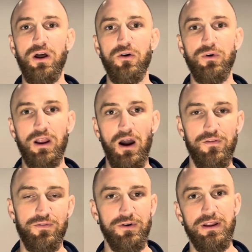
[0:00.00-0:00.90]

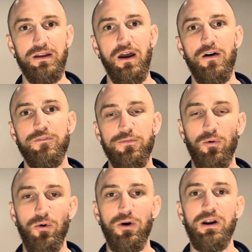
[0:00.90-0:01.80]
recovery
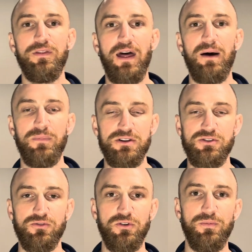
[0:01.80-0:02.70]
for that muscle
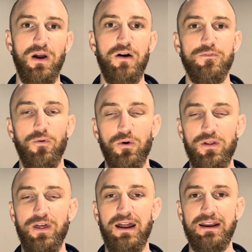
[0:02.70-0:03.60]
group, for
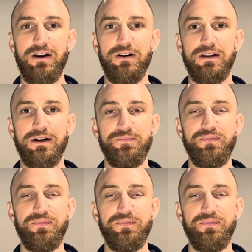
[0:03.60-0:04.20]
that area.